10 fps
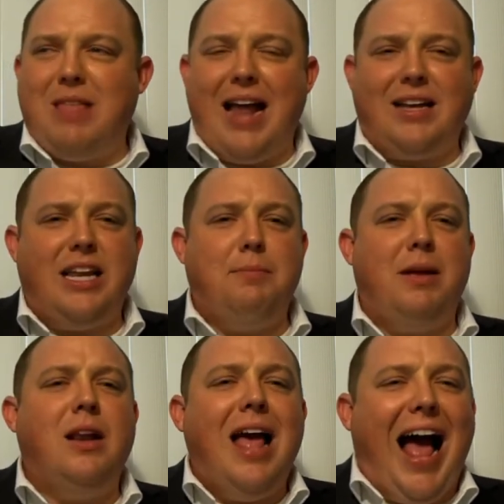that
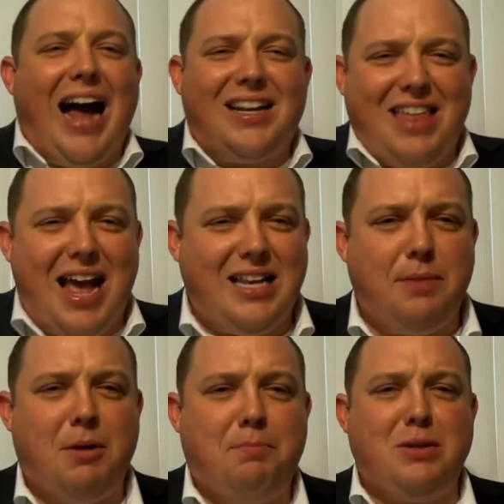demon out of that
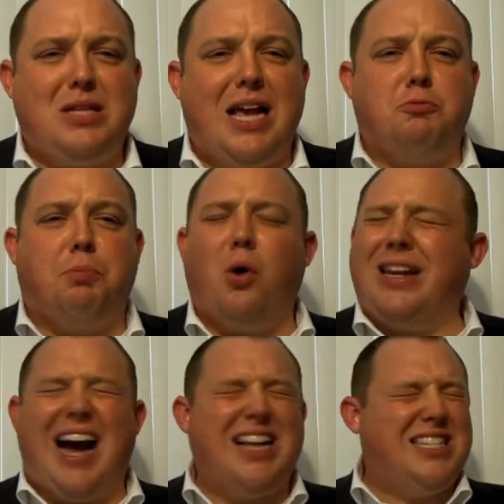demon possessed boy,
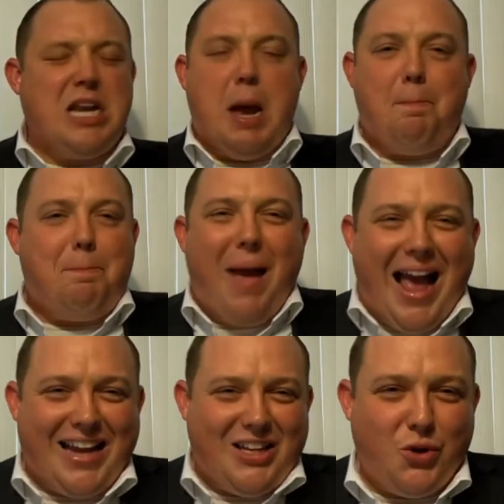God's going to
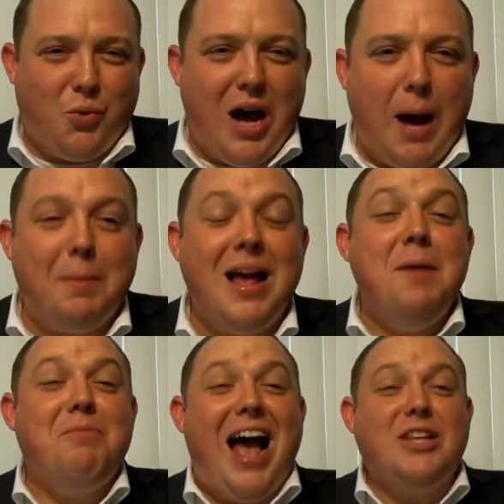back you up.
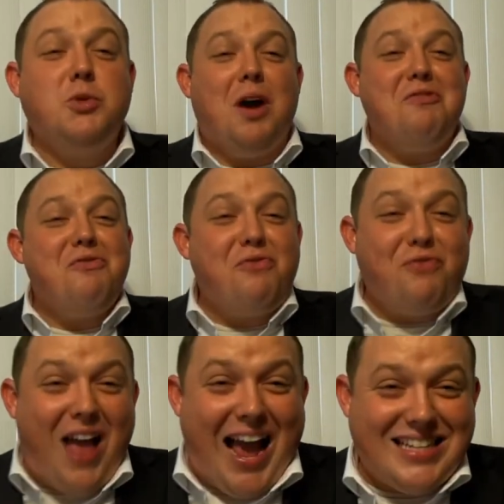That's what
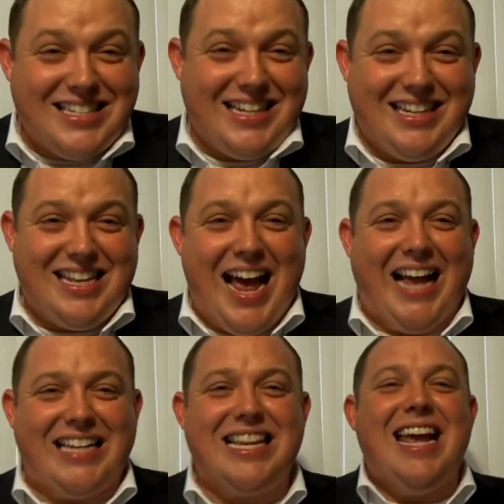fasting
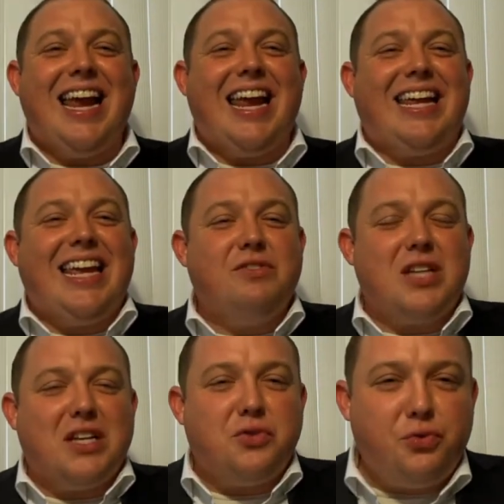does. It
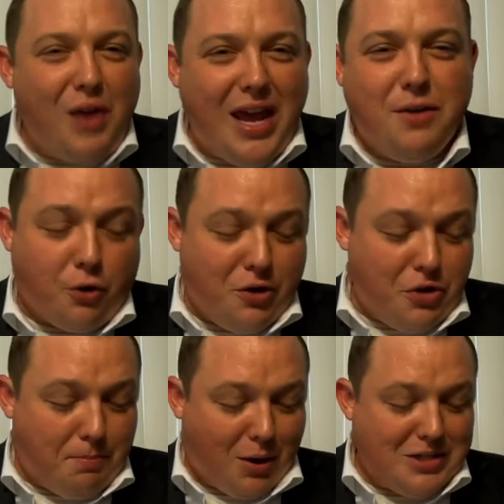gives us favor in
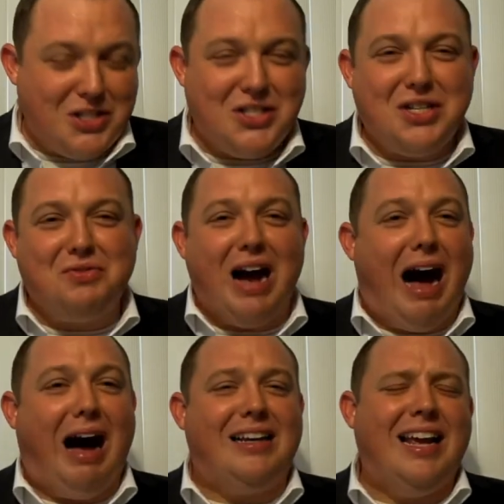the presence of
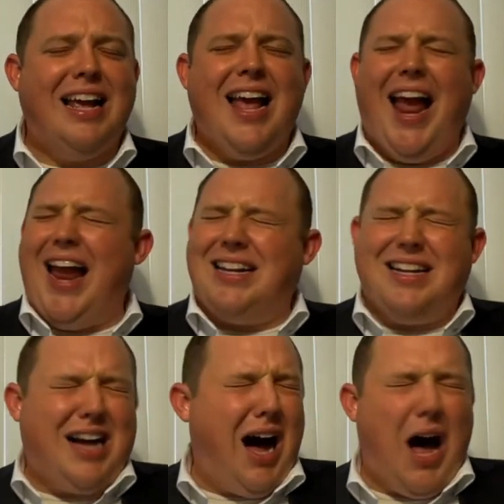God
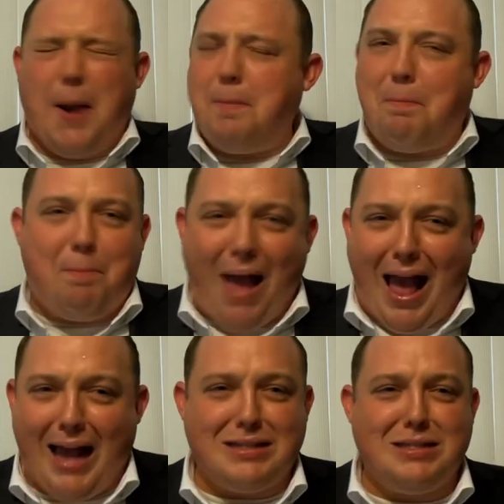and God
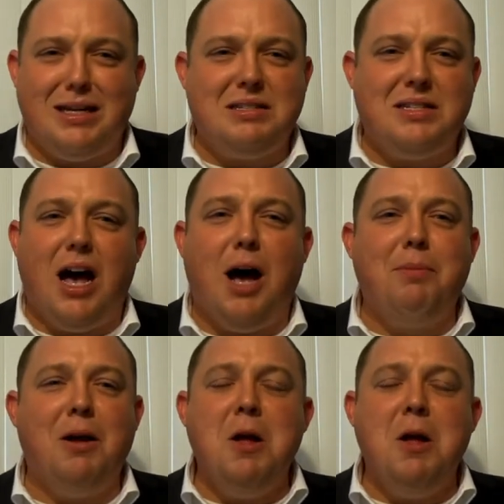packs us up.